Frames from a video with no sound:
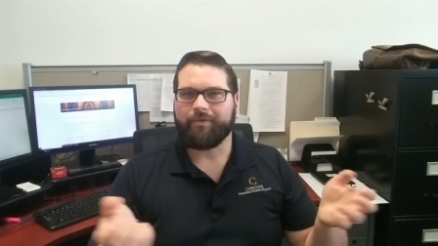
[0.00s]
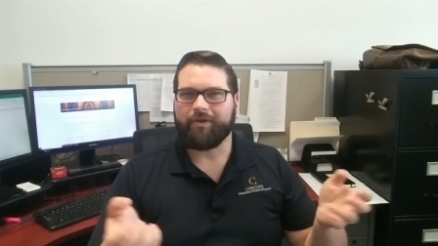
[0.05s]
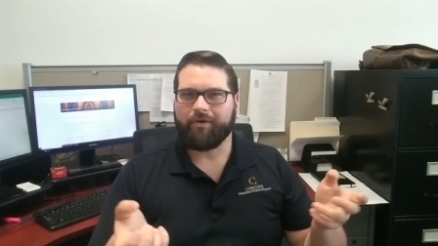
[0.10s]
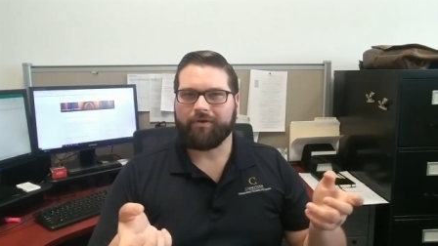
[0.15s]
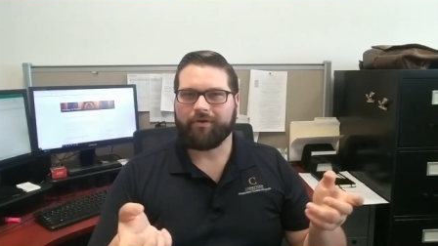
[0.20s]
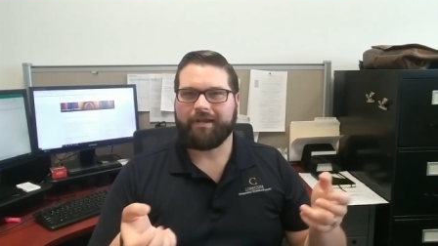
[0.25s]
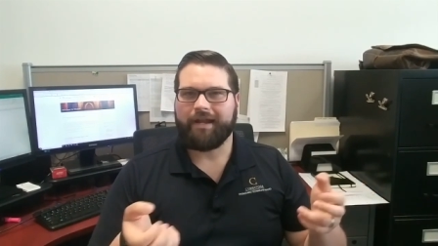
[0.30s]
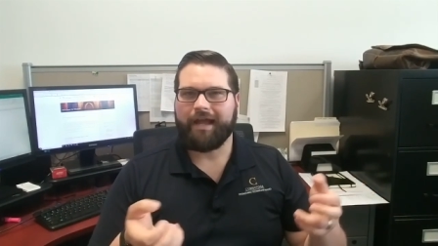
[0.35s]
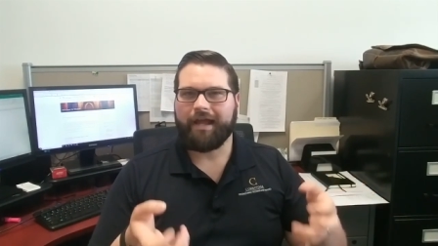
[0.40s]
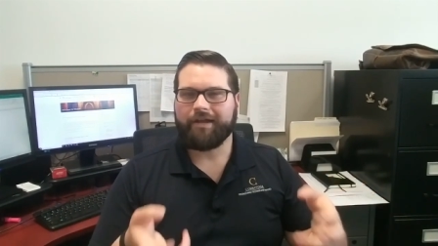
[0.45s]
We
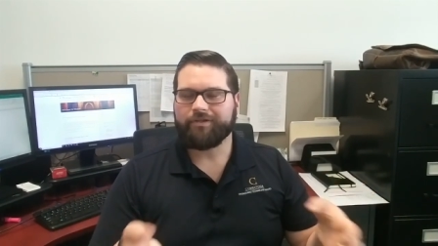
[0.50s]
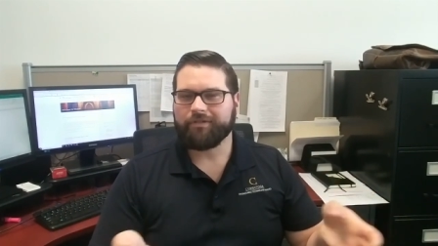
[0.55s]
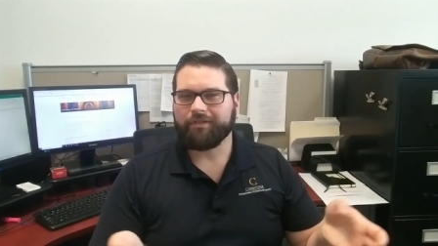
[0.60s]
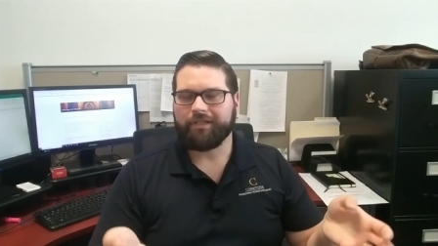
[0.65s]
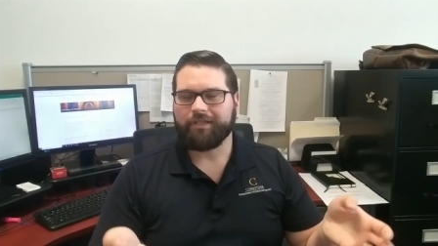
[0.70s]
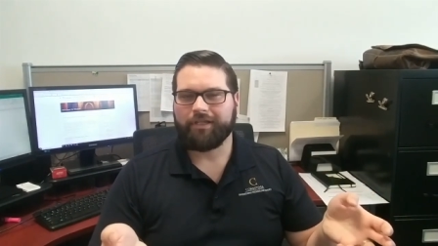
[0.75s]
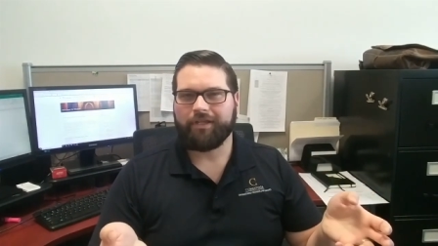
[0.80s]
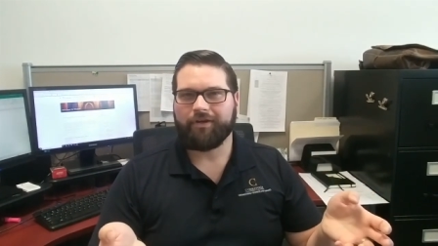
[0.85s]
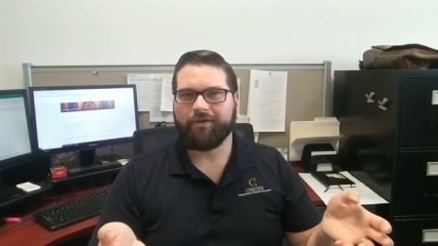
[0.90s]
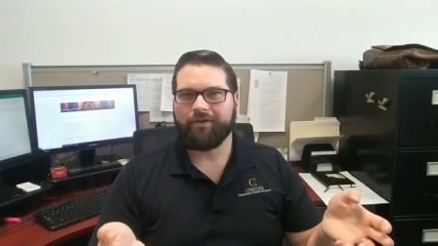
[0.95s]
are
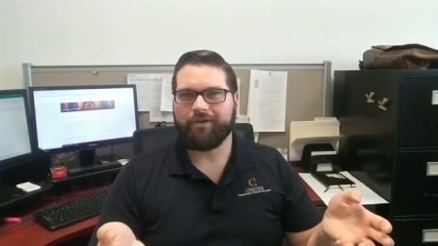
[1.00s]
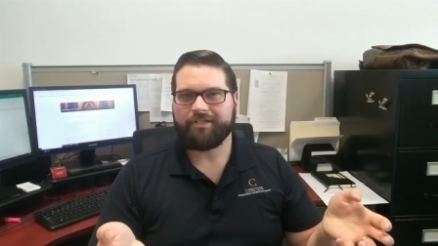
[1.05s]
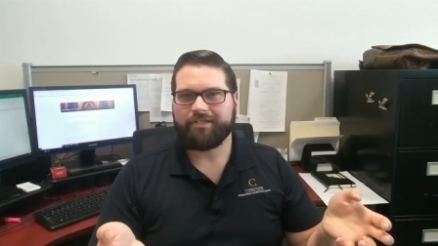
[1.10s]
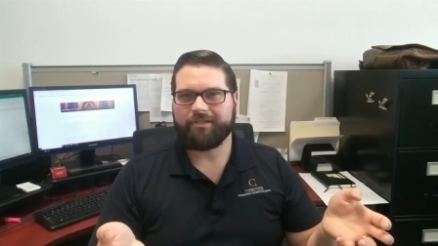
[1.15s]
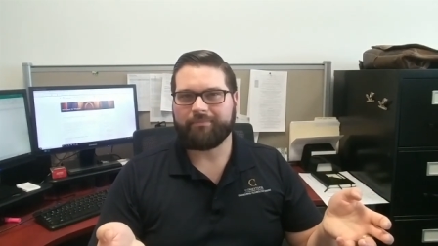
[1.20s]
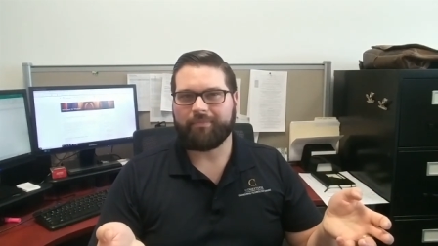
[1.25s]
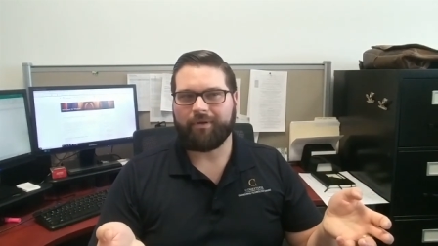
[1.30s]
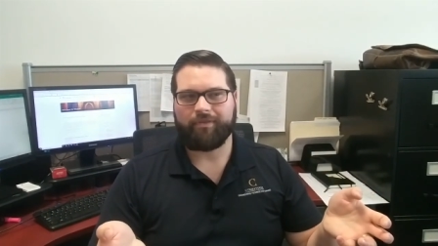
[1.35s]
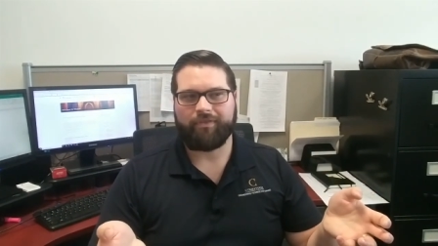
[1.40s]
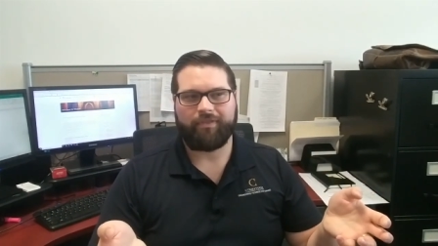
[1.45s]
naturally
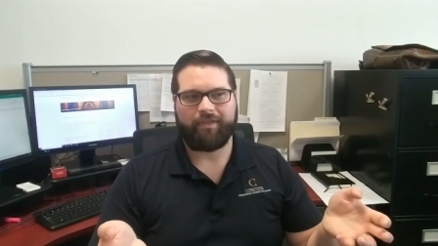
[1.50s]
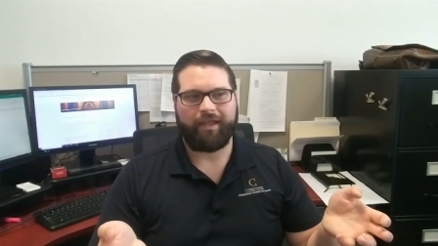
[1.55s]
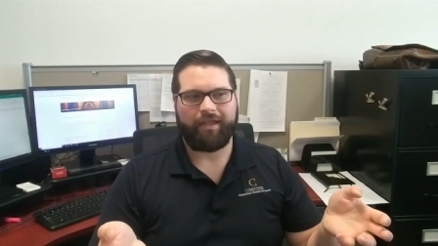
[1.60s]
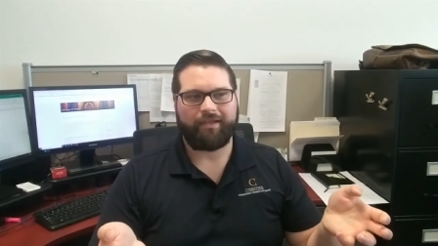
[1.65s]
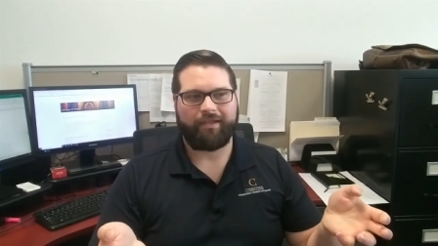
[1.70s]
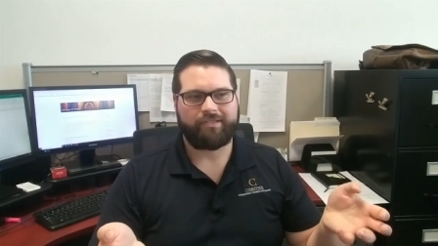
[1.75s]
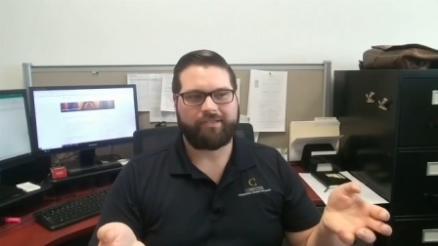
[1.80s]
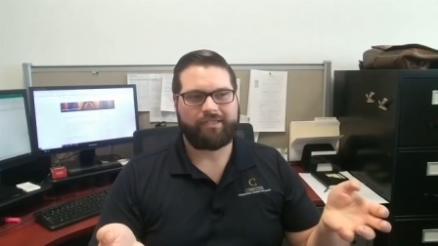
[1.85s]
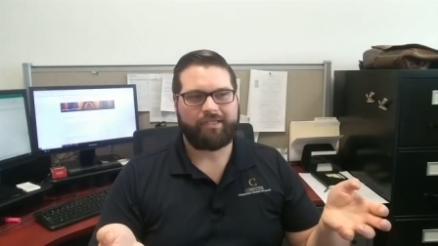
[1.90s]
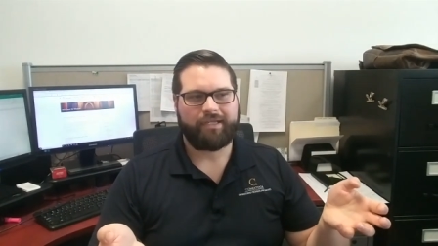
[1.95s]
curious about
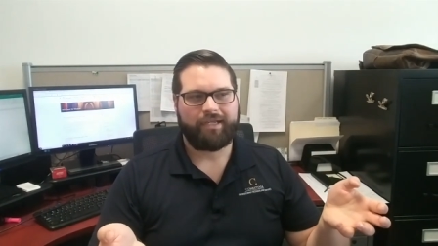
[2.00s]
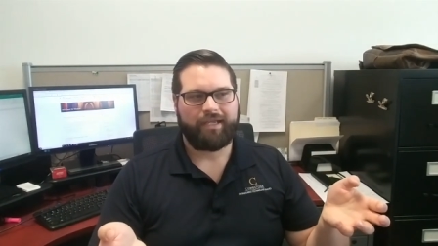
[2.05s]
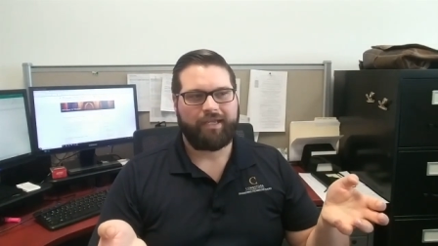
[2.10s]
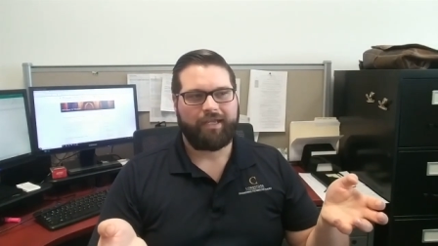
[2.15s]
things.